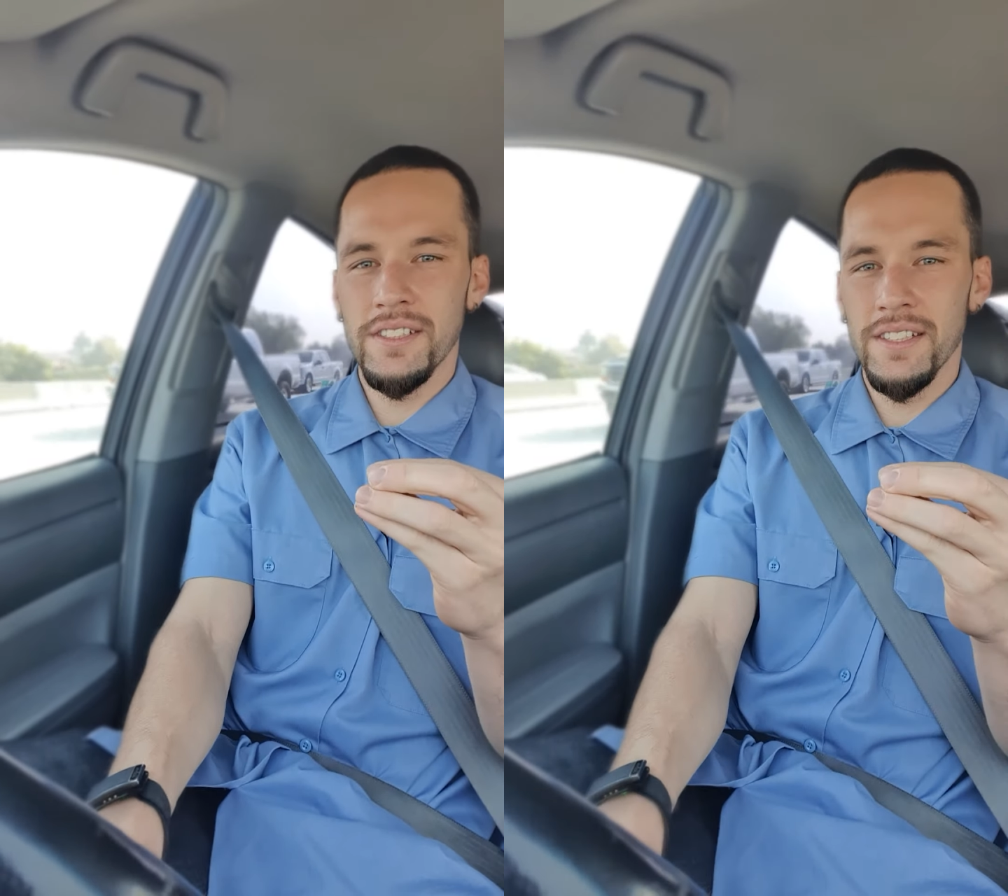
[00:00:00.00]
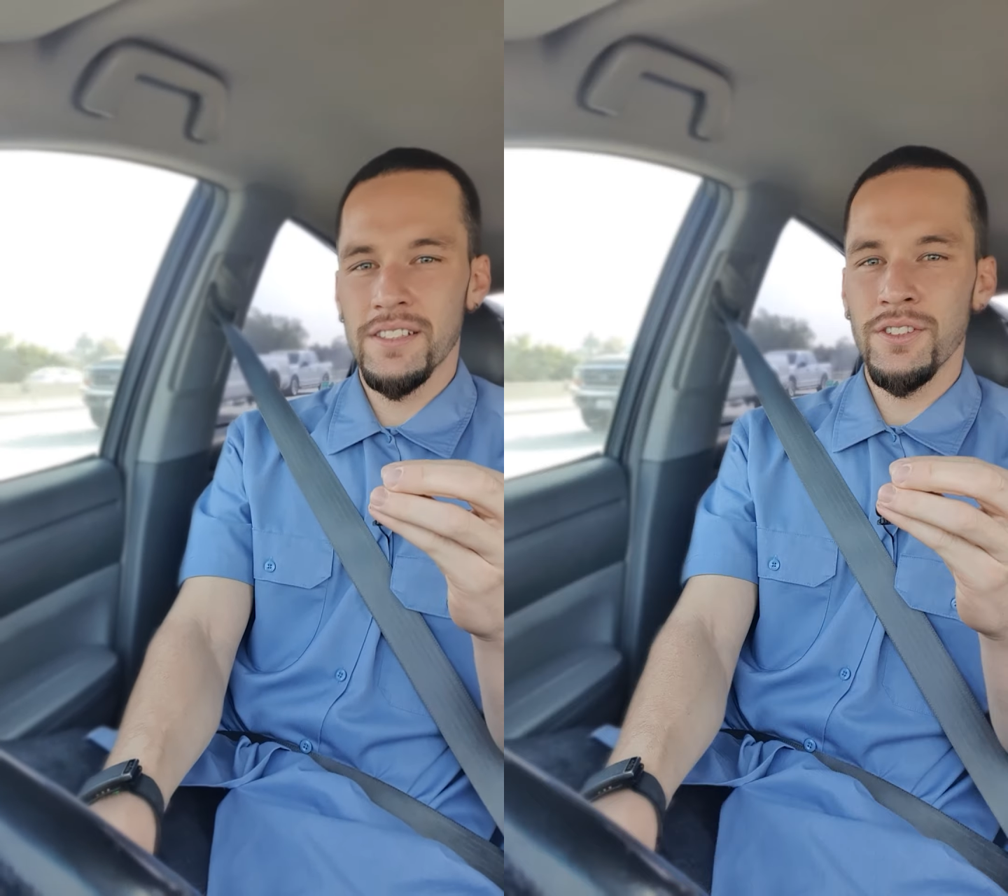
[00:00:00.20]

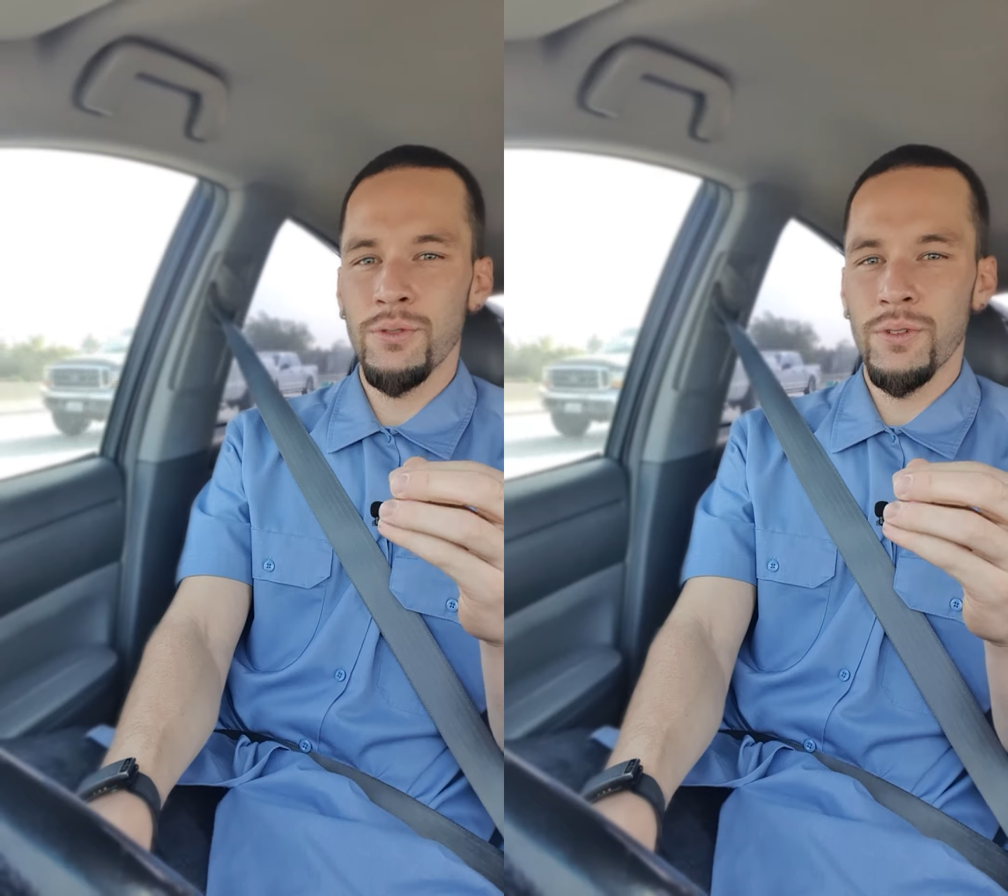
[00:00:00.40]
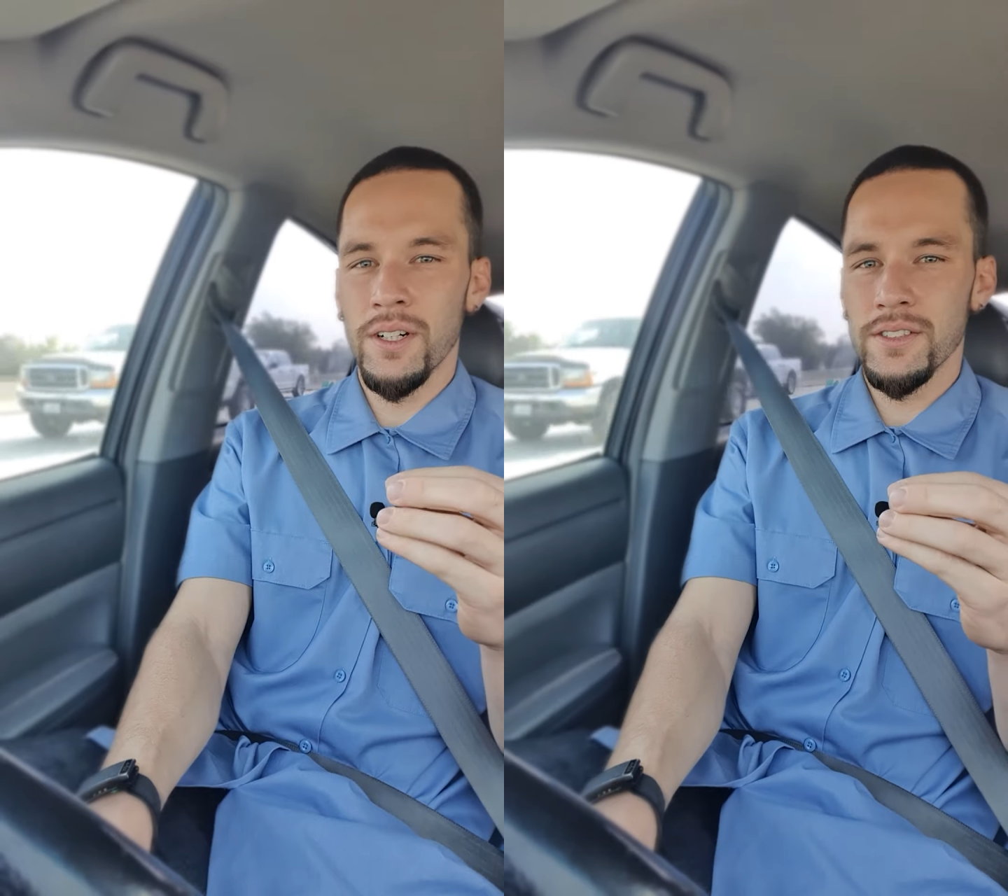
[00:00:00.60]
its
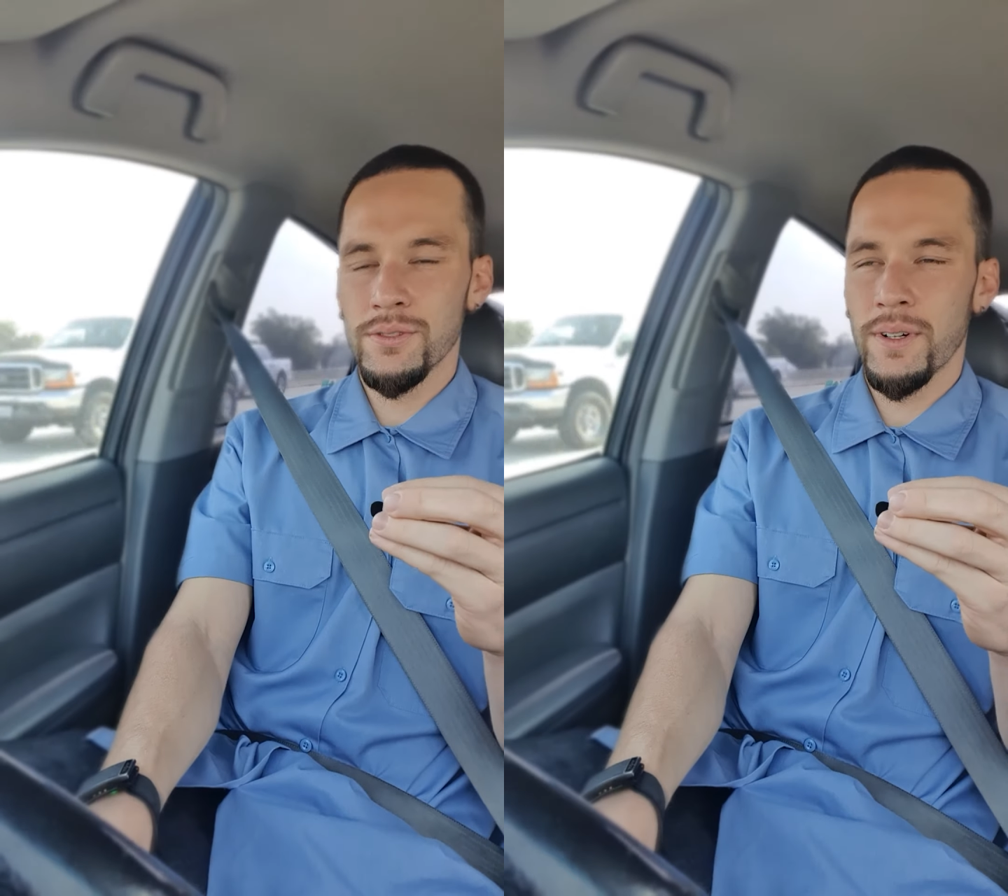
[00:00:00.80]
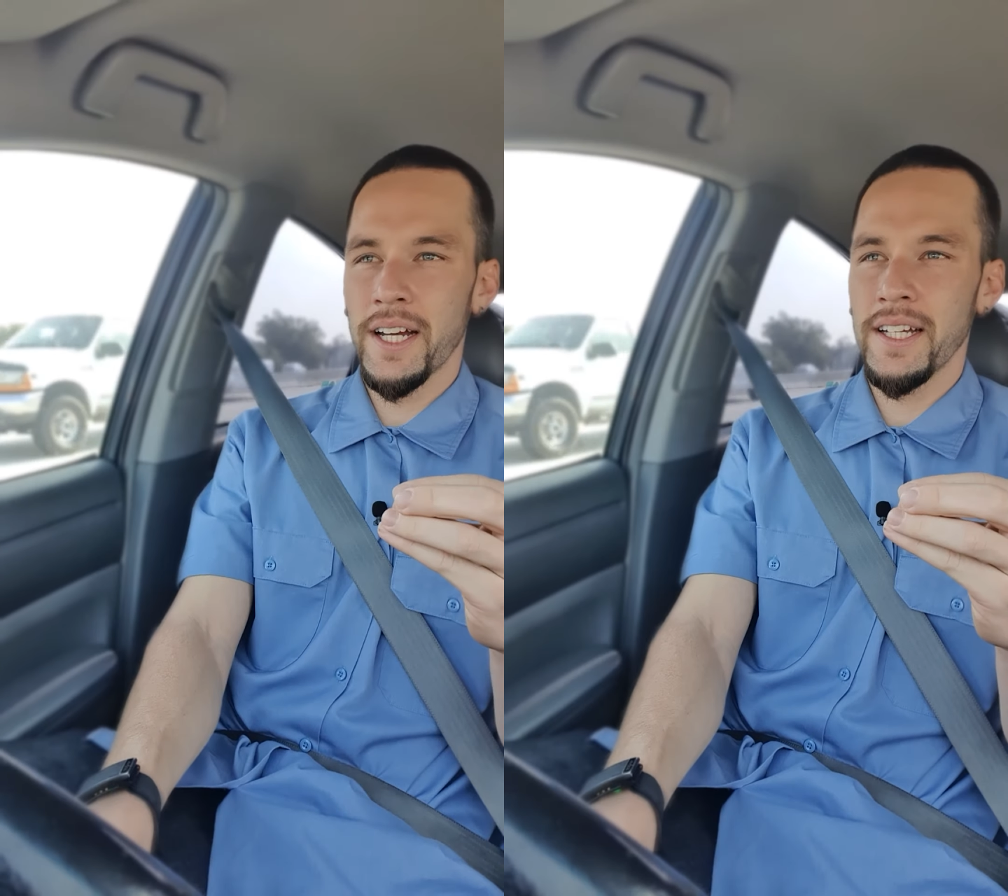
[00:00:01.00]
nuance,
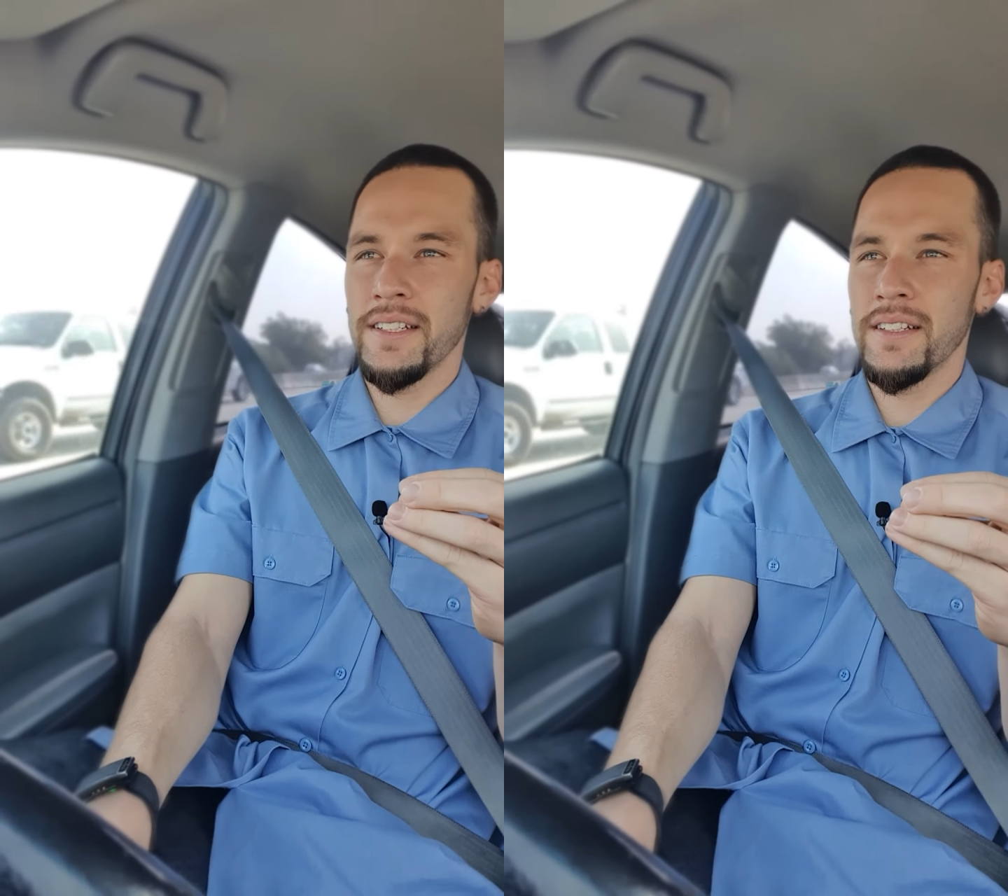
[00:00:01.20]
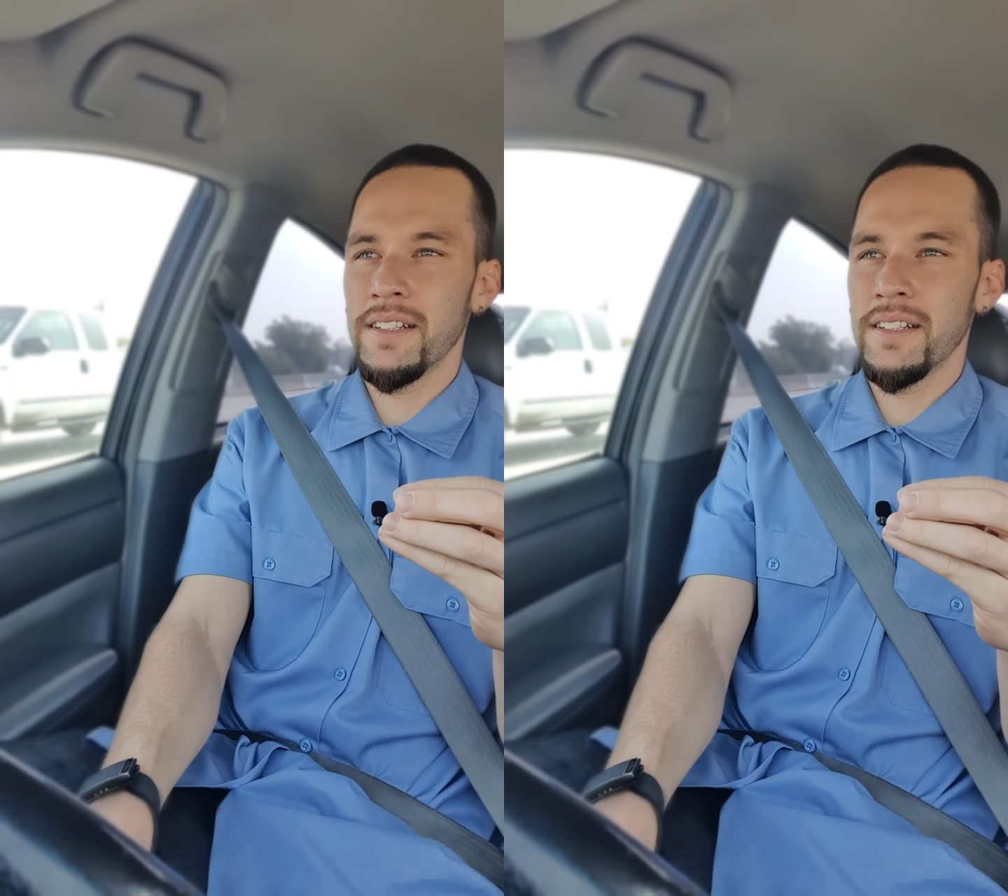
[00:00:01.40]
right?